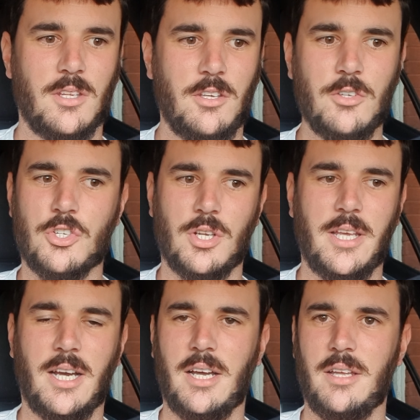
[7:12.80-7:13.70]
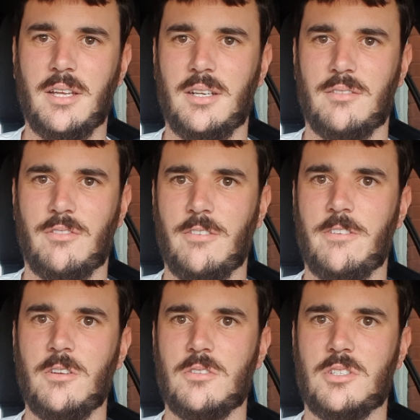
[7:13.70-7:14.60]
Usually I
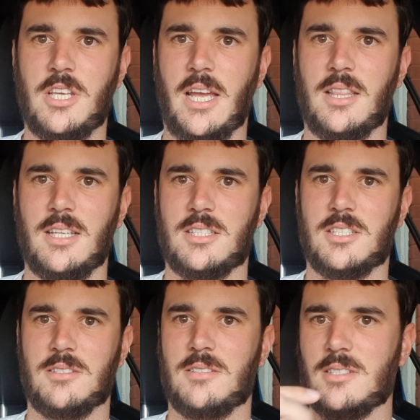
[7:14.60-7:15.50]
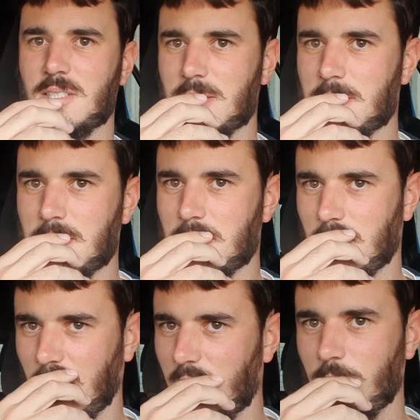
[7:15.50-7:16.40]
review tech that's
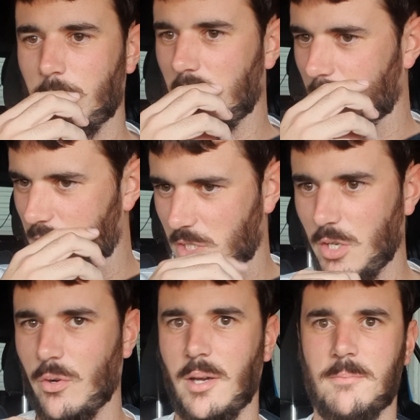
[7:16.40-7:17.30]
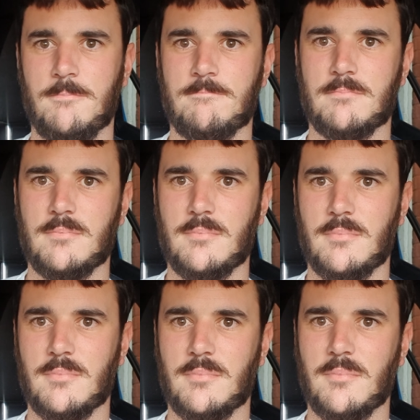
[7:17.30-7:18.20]
kind of a bit obscure,
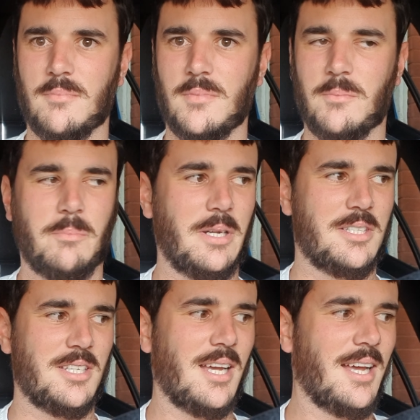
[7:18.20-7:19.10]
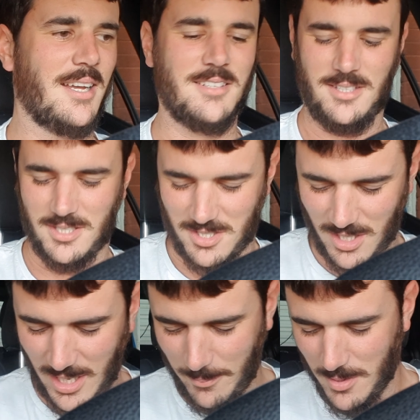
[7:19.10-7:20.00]
but this
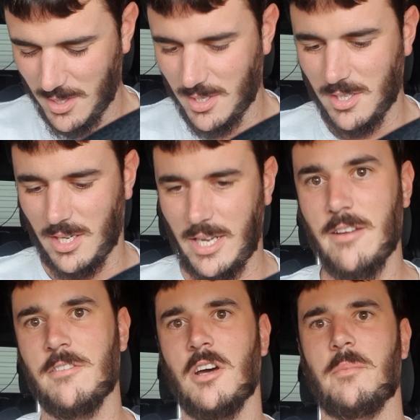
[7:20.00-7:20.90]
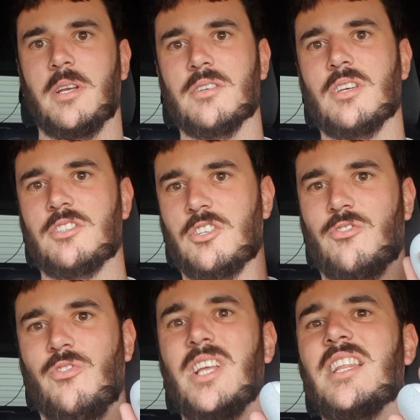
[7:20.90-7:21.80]
time I have not, because I was just
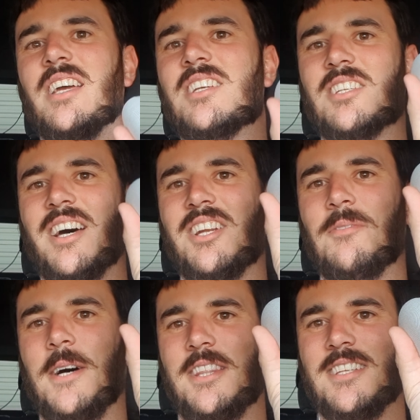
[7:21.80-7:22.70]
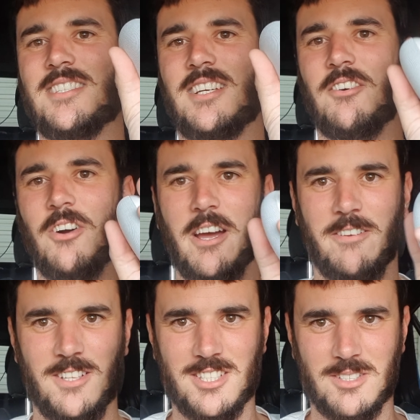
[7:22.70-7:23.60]
really excited about this thing
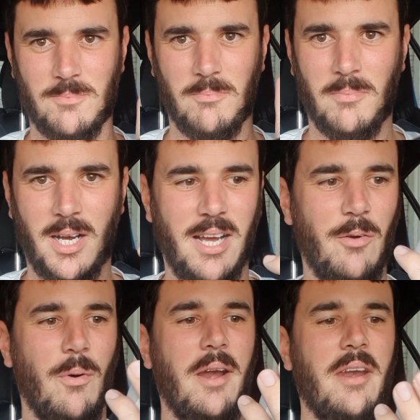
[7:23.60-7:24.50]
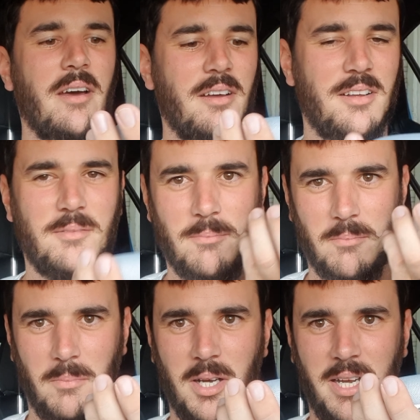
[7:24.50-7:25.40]
arriving. This is my one.
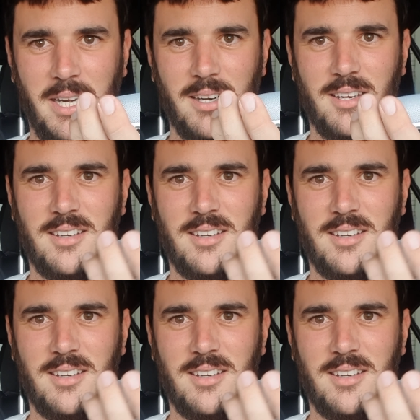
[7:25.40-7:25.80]
Mine.